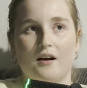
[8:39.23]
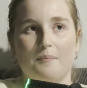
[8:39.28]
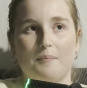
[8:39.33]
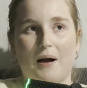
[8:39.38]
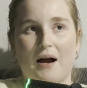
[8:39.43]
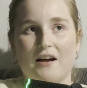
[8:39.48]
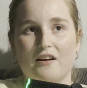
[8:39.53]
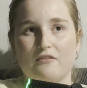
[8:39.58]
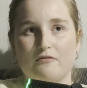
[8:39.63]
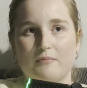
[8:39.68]

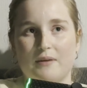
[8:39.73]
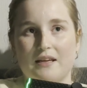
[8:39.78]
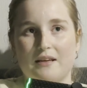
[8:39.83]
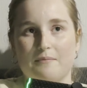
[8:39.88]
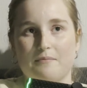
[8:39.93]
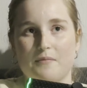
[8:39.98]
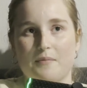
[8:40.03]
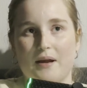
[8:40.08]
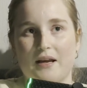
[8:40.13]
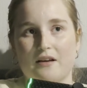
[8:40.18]
part of me
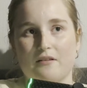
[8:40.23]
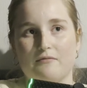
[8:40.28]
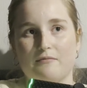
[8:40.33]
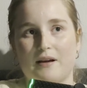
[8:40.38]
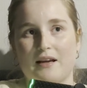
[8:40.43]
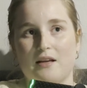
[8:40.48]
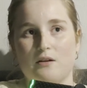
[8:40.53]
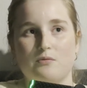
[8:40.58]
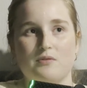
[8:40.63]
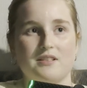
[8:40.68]
in the back of my
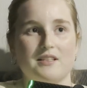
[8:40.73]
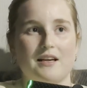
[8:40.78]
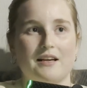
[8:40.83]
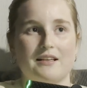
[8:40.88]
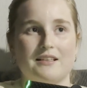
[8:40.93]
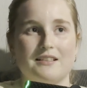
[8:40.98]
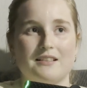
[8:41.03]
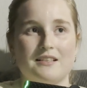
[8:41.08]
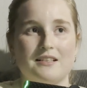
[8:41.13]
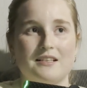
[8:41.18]
head was like,
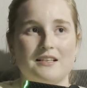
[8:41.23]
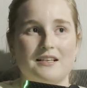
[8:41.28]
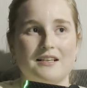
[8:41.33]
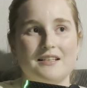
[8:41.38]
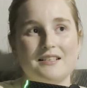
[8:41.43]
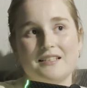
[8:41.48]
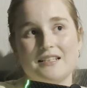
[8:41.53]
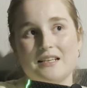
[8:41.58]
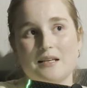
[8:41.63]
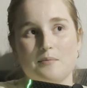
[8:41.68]

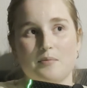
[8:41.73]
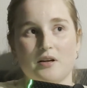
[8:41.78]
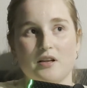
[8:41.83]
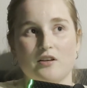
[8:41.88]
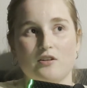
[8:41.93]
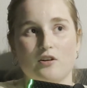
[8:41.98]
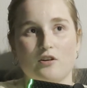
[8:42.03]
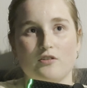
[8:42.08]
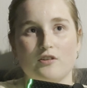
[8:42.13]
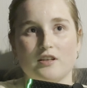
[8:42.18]
has anybody
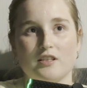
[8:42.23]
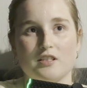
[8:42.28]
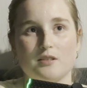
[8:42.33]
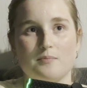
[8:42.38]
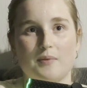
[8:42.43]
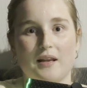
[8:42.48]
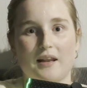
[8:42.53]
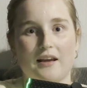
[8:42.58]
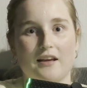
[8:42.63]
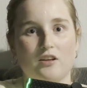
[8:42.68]
noticed?
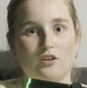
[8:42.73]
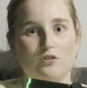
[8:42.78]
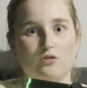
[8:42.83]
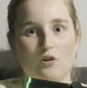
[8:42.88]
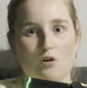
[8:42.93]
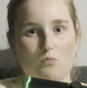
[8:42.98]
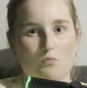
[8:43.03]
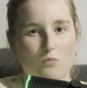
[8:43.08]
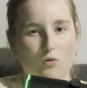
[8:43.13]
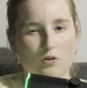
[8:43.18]
But like, you
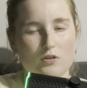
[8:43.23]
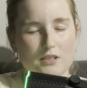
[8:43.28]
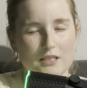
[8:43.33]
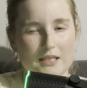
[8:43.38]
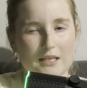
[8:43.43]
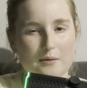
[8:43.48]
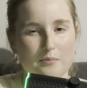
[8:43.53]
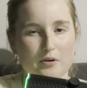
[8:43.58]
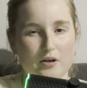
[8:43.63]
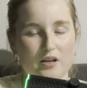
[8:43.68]
don't want
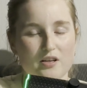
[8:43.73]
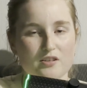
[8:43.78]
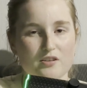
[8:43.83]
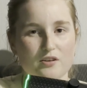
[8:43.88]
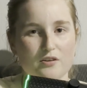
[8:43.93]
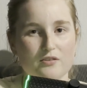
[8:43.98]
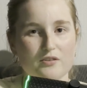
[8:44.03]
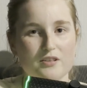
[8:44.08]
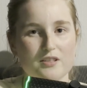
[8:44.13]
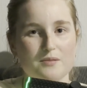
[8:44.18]
anybody to
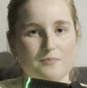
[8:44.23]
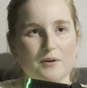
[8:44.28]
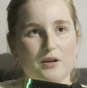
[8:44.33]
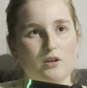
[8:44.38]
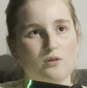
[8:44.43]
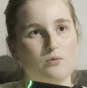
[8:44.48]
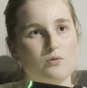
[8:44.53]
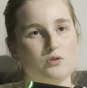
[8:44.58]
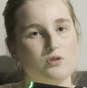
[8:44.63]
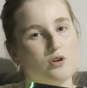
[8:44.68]
notice, but
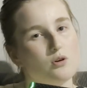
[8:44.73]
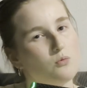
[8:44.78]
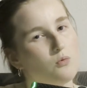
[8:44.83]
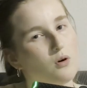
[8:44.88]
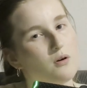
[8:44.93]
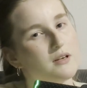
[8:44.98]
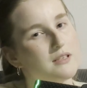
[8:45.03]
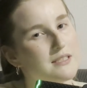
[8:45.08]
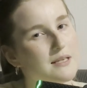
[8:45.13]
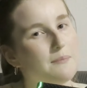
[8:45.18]
you also
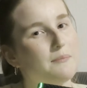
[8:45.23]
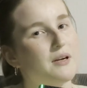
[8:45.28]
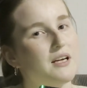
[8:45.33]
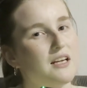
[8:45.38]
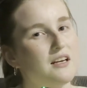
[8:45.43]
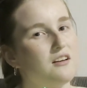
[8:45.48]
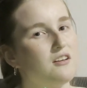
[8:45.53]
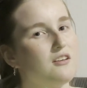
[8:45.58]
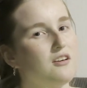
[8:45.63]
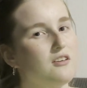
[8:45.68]
want
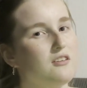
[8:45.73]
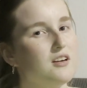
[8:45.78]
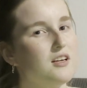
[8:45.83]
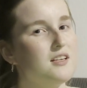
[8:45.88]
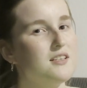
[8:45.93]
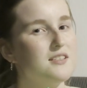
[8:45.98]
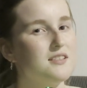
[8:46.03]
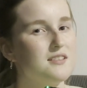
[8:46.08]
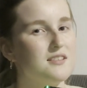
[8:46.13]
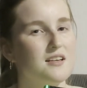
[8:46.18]
somebody to
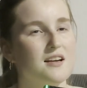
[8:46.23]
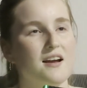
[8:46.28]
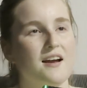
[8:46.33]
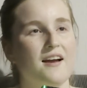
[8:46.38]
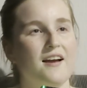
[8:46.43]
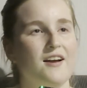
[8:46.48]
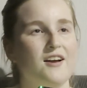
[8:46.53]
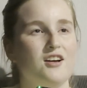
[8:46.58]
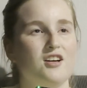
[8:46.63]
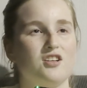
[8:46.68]
notice.
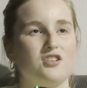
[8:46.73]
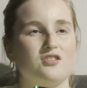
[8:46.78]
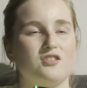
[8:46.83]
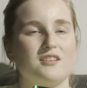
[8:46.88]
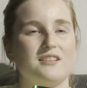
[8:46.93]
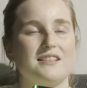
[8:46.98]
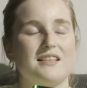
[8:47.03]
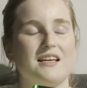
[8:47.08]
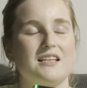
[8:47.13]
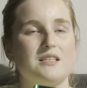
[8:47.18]
So
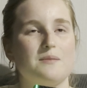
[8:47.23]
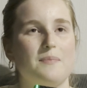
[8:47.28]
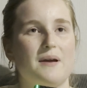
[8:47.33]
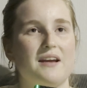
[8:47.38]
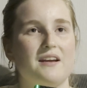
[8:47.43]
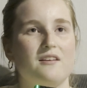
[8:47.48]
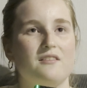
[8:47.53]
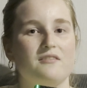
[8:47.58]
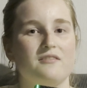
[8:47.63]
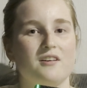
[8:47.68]
it's that
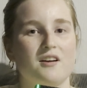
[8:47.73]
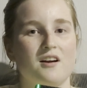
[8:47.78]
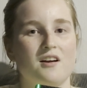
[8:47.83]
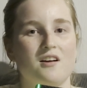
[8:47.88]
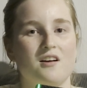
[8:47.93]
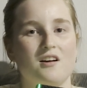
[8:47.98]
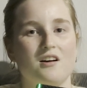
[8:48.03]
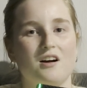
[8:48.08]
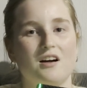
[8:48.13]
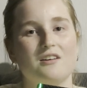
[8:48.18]
debate of,
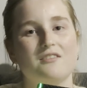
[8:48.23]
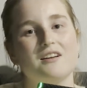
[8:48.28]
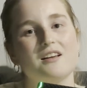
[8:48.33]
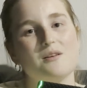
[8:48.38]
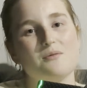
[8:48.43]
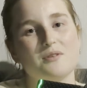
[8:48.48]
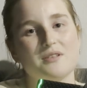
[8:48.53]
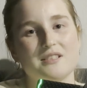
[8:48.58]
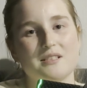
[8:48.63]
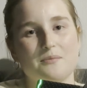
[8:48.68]
I really
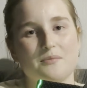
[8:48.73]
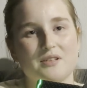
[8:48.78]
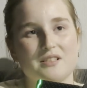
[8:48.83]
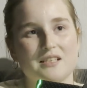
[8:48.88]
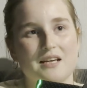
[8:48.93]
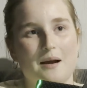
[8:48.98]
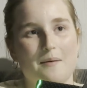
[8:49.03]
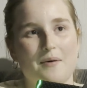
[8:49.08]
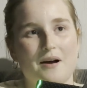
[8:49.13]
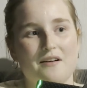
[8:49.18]
want someone to
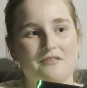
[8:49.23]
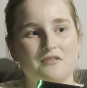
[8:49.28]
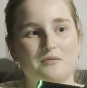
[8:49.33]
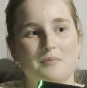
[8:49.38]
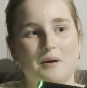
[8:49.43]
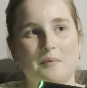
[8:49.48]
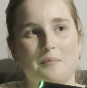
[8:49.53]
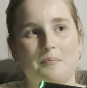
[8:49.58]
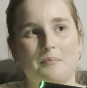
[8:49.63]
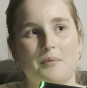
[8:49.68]
come after
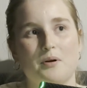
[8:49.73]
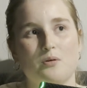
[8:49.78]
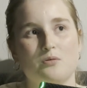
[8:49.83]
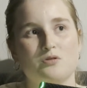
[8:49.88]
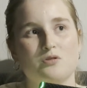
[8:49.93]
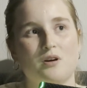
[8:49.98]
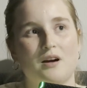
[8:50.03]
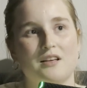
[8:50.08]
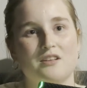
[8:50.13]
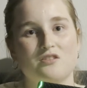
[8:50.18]
me, but
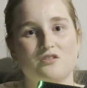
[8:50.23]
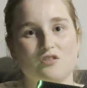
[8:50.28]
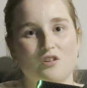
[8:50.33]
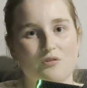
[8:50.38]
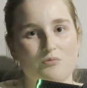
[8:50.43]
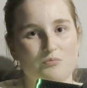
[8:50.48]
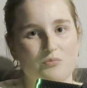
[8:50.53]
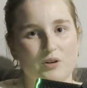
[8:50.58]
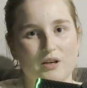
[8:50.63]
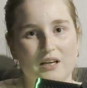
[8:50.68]
also I
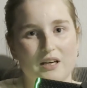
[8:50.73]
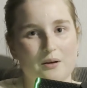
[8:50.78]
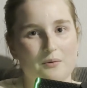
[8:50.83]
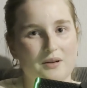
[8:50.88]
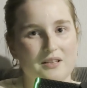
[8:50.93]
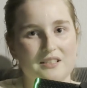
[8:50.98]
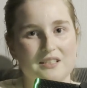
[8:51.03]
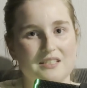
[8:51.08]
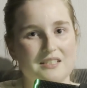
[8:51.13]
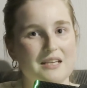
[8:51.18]
don't want
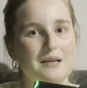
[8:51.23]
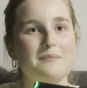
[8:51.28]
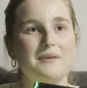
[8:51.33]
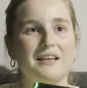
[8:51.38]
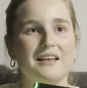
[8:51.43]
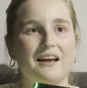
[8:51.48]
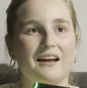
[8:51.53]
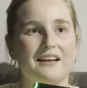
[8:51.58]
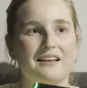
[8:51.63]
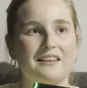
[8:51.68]
anyone to see me
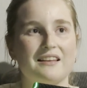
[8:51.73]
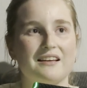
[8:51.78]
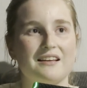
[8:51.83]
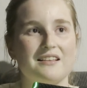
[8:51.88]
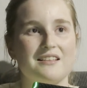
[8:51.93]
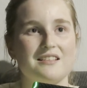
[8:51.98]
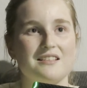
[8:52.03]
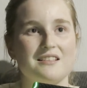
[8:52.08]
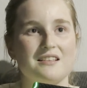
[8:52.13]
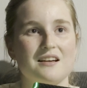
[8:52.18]
like
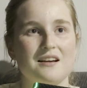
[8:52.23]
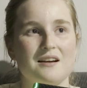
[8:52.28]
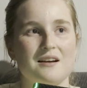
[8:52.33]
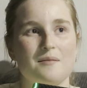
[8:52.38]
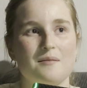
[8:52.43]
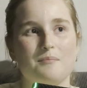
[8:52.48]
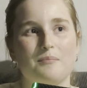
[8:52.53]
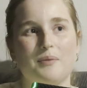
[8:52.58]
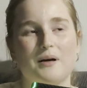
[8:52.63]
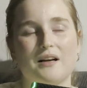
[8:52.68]
this,
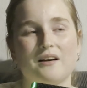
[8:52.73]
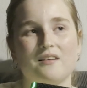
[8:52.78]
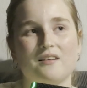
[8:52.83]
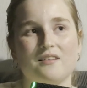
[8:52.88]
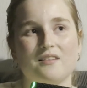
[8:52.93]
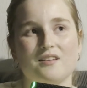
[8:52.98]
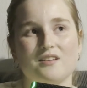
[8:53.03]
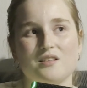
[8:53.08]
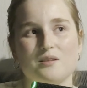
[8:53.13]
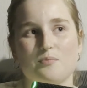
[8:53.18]
but
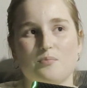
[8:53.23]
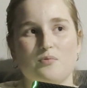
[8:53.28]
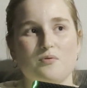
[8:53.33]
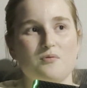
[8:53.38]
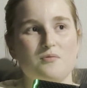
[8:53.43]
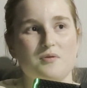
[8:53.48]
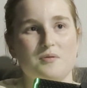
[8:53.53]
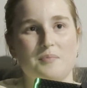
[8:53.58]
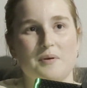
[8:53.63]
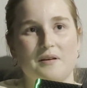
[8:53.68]
the
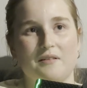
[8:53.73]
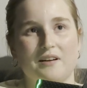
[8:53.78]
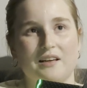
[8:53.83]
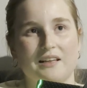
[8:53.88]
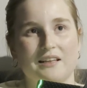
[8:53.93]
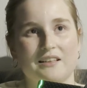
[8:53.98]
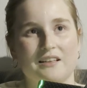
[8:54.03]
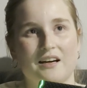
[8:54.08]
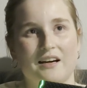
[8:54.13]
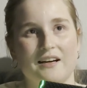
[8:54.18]
support would be
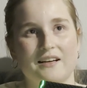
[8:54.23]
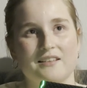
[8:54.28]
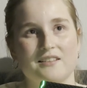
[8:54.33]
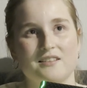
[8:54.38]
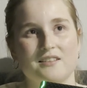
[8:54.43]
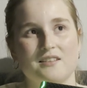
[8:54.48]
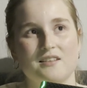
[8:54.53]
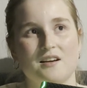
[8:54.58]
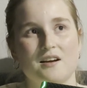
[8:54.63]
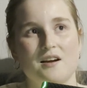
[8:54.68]
really
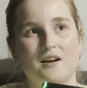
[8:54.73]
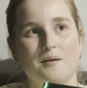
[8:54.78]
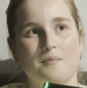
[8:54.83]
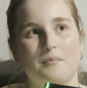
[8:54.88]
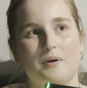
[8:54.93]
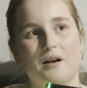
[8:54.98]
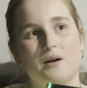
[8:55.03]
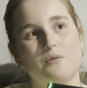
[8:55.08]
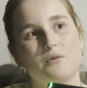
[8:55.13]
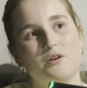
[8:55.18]
nice,
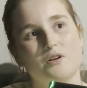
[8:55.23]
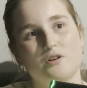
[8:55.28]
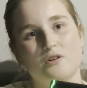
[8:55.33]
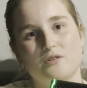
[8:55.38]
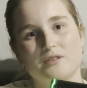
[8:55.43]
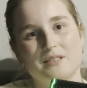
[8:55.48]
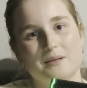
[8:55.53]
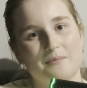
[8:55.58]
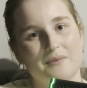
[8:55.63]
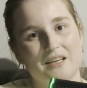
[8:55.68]
but I want to know
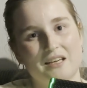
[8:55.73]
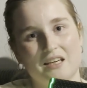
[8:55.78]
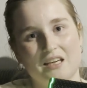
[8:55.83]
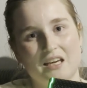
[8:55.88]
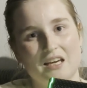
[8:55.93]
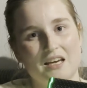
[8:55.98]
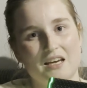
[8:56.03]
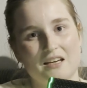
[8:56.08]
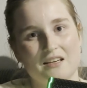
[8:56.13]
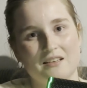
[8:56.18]
somebody
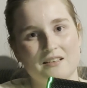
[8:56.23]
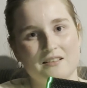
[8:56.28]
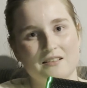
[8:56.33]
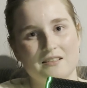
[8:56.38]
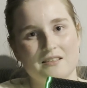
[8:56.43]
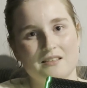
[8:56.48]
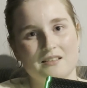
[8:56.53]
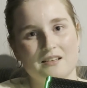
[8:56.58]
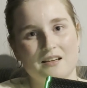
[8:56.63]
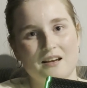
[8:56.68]

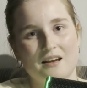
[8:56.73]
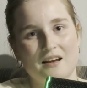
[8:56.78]
cares,